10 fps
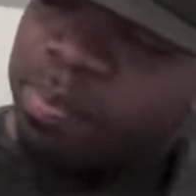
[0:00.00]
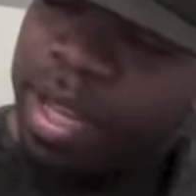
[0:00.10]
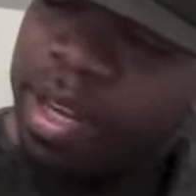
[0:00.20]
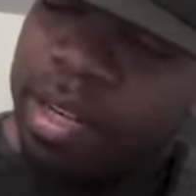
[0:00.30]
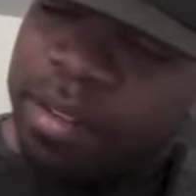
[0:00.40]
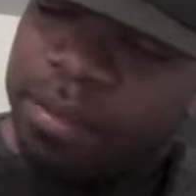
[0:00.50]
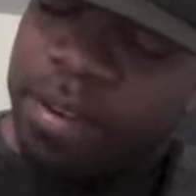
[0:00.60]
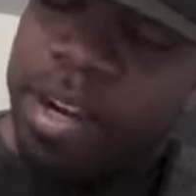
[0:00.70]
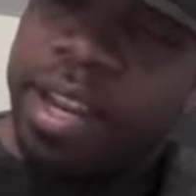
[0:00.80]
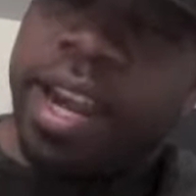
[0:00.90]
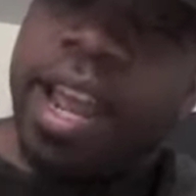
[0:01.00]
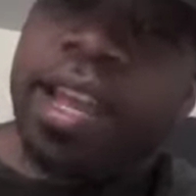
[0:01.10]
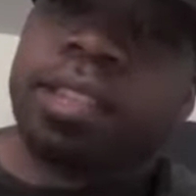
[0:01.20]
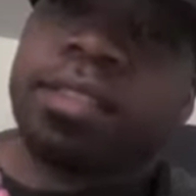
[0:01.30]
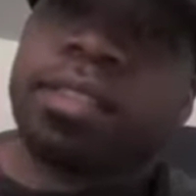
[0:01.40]
pain in the fucking
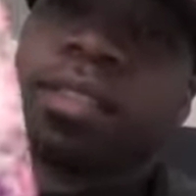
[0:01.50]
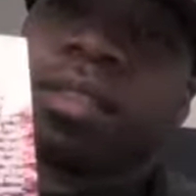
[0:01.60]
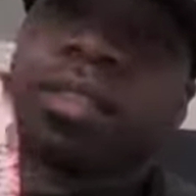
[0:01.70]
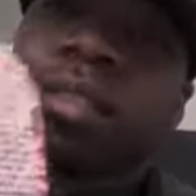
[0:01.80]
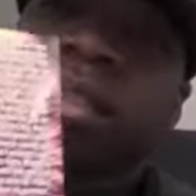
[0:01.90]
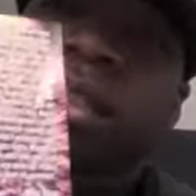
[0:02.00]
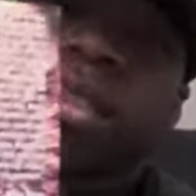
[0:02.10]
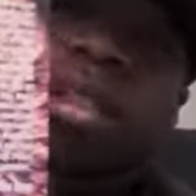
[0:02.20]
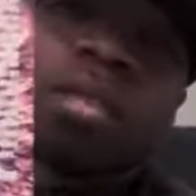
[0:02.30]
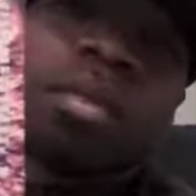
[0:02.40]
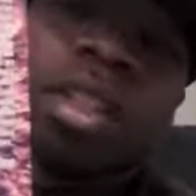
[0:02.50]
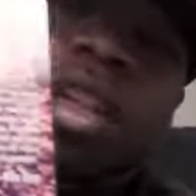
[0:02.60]
ass. But